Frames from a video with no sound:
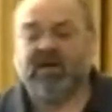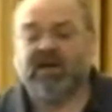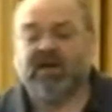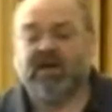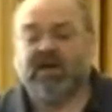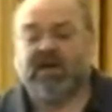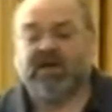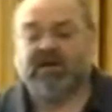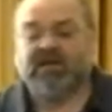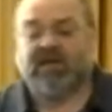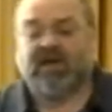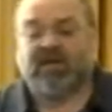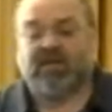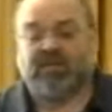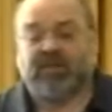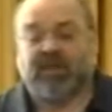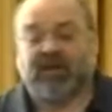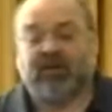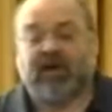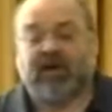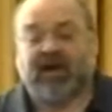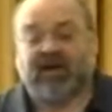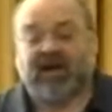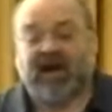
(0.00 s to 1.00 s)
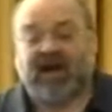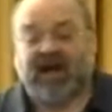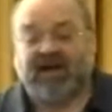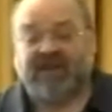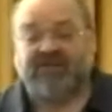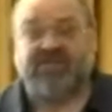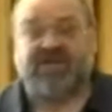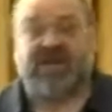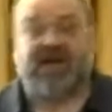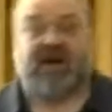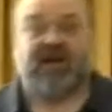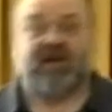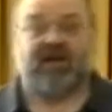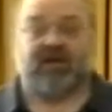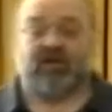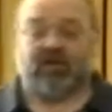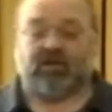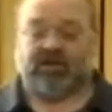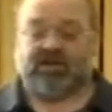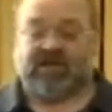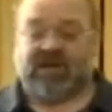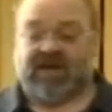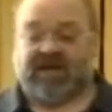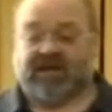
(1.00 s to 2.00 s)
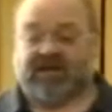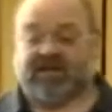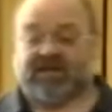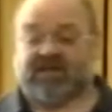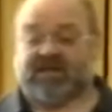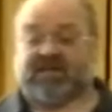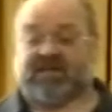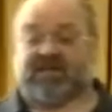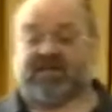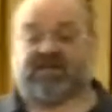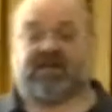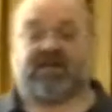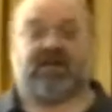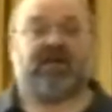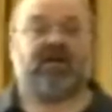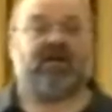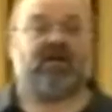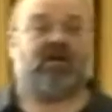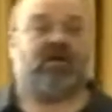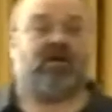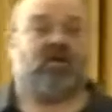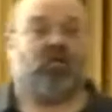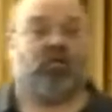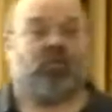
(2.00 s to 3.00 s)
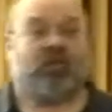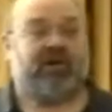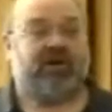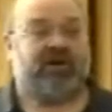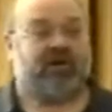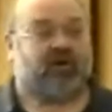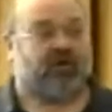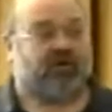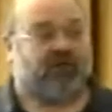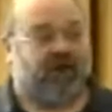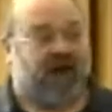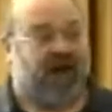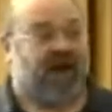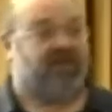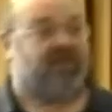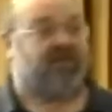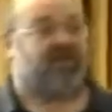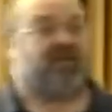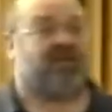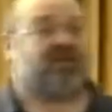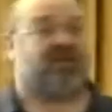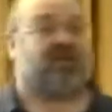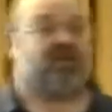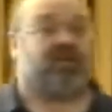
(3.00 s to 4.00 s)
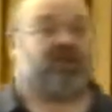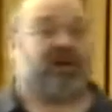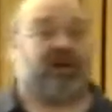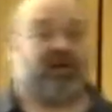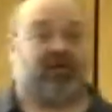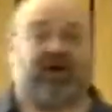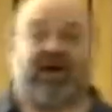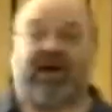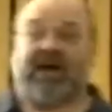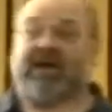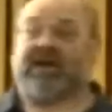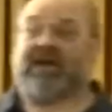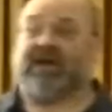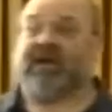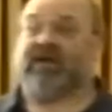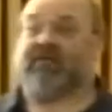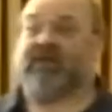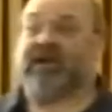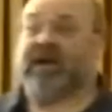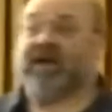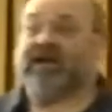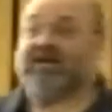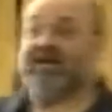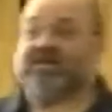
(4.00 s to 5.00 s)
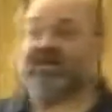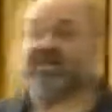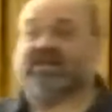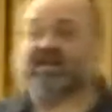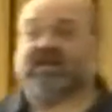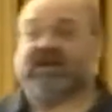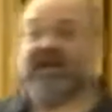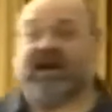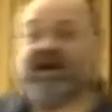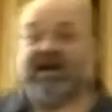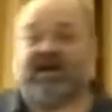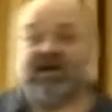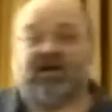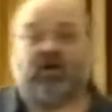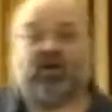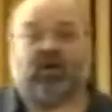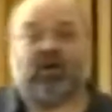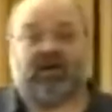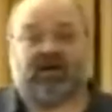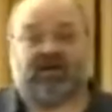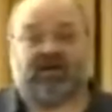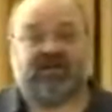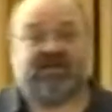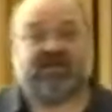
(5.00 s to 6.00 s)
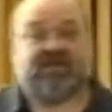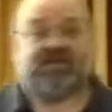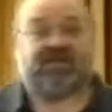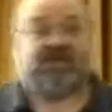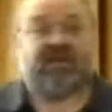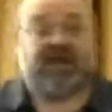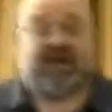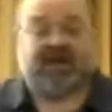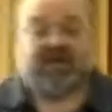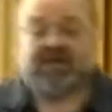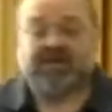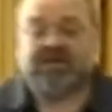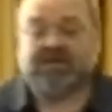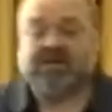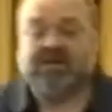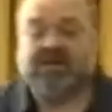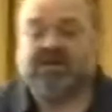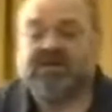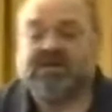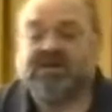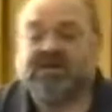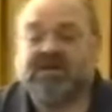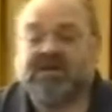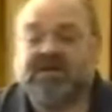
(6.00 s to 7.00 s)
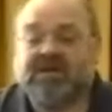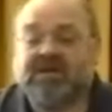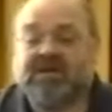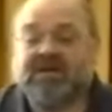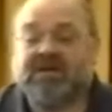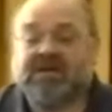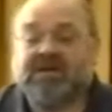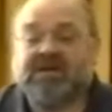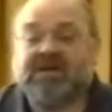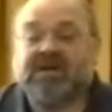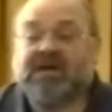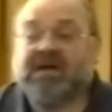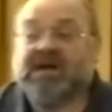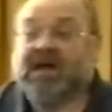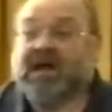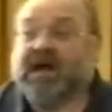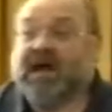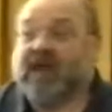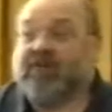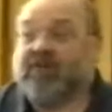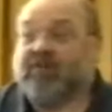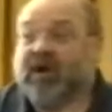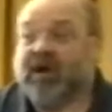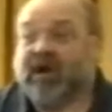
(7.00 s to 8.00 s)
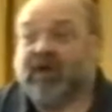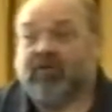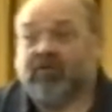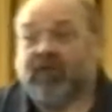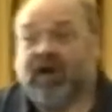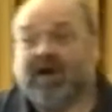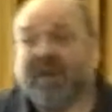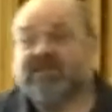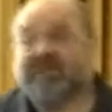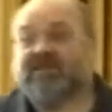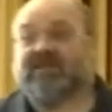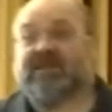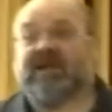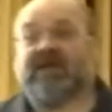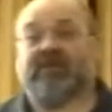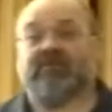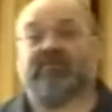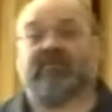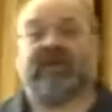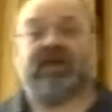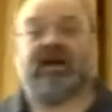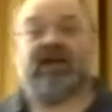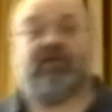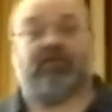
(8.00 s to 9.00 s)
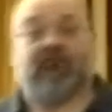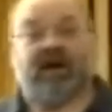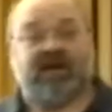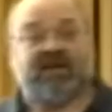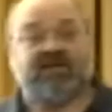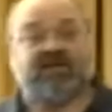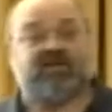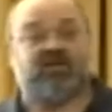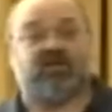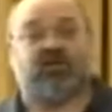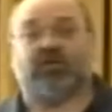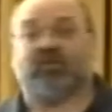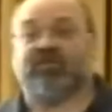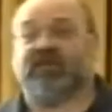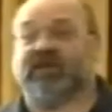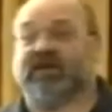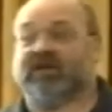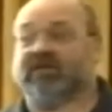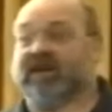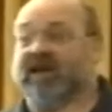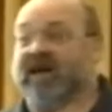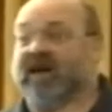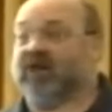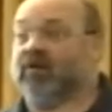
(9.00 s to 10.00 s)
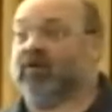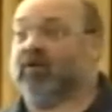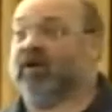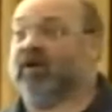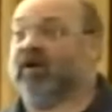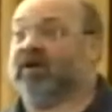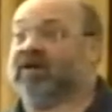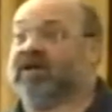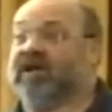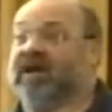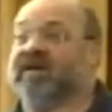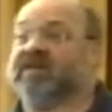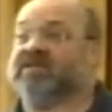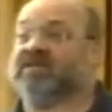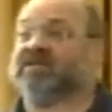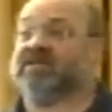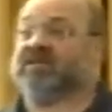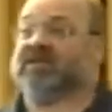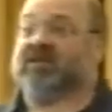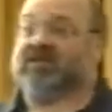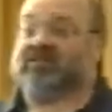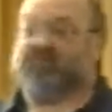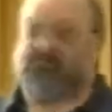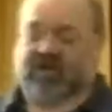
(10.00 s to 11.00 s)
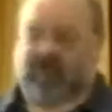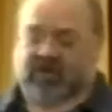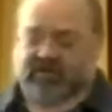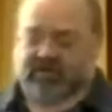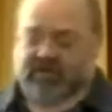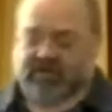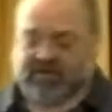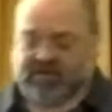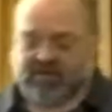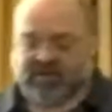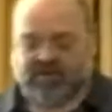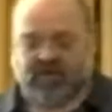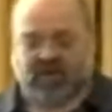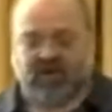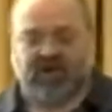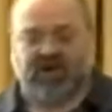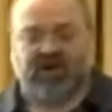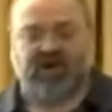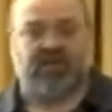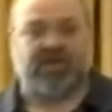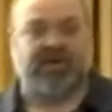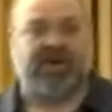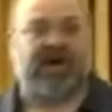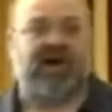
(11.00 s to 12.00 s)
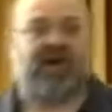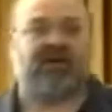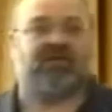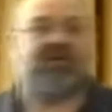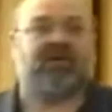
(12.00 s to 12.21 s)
So the bill run life cycle looks like this. When you create the bill run, it enters the data quality state. And when then it runs the data quality engine that Andre was talking about.